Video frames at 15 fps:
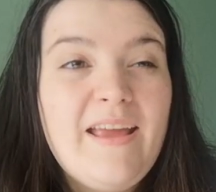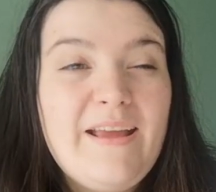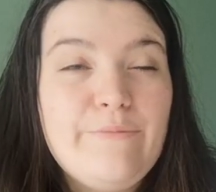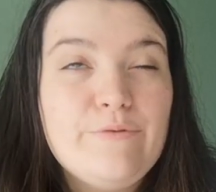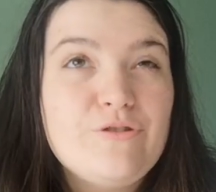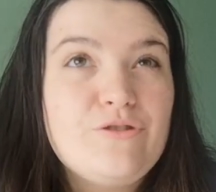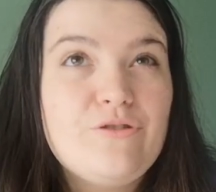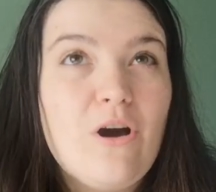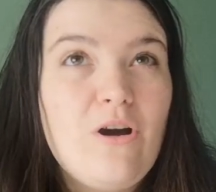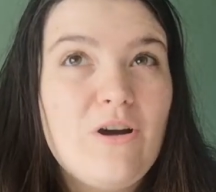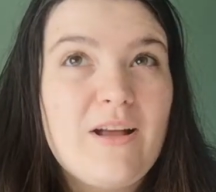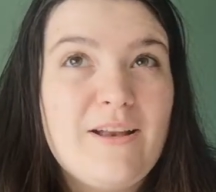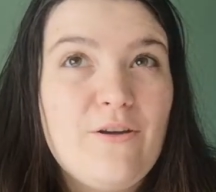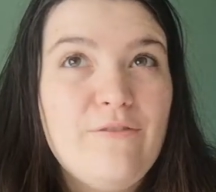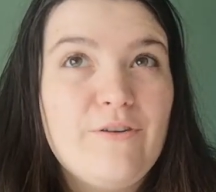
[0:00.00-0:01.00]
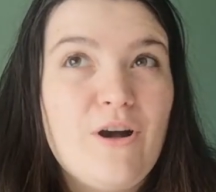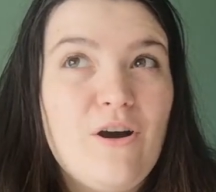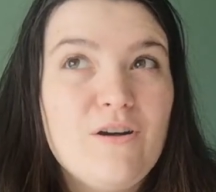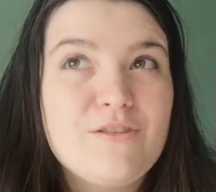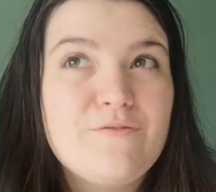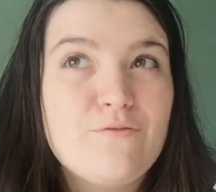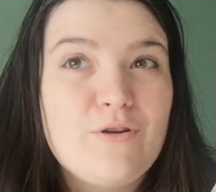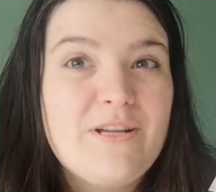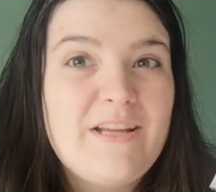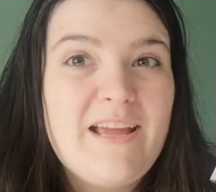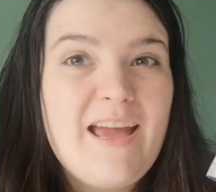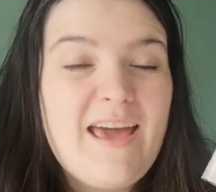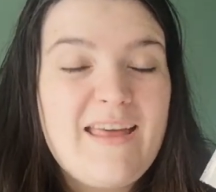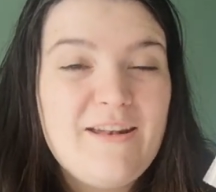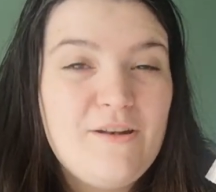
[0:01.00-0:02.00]
it was dark and overcast for a
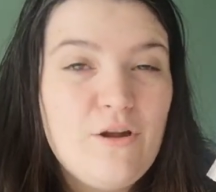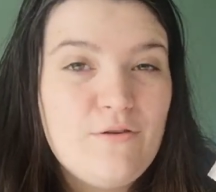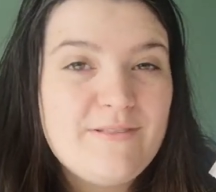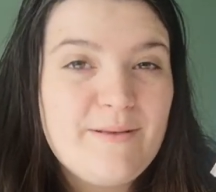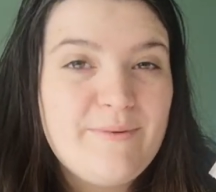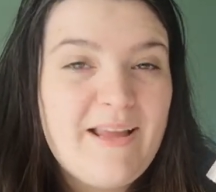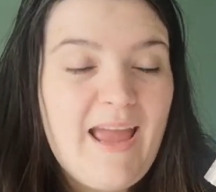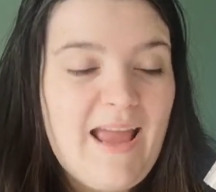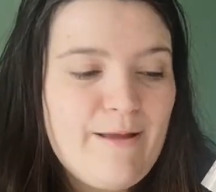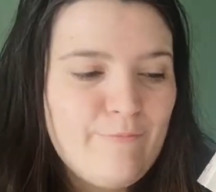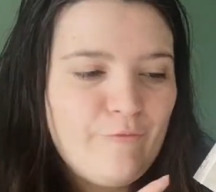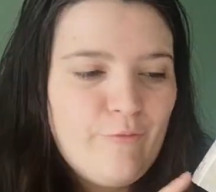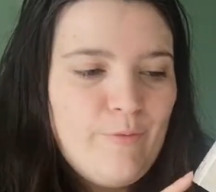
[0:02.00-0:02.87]
year and no summer came,